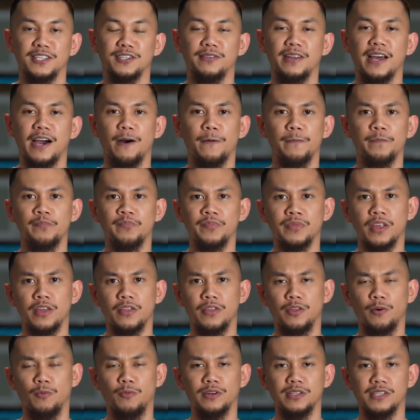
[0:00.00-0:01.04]
So now
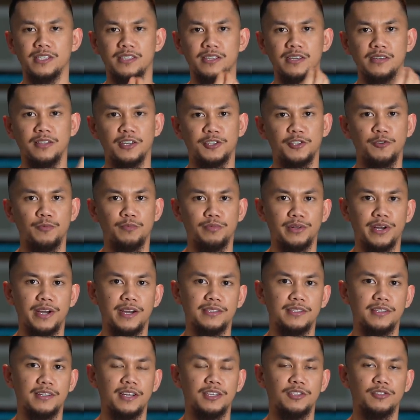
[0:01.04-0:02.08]
the one seed that you
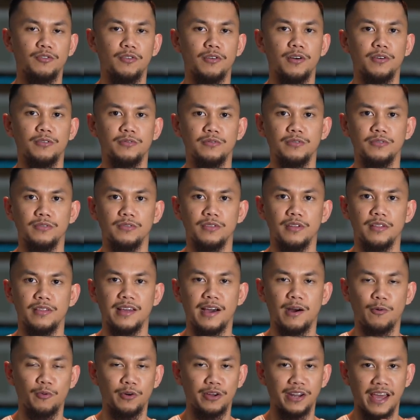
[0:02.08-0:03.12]
planted has grown.
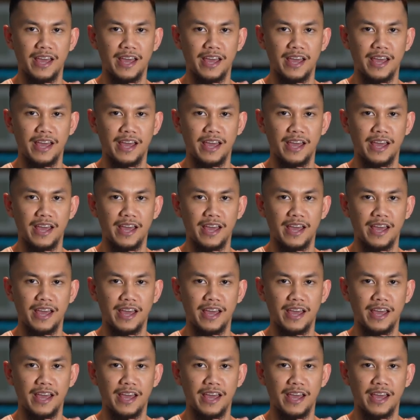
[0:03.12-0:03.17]
That one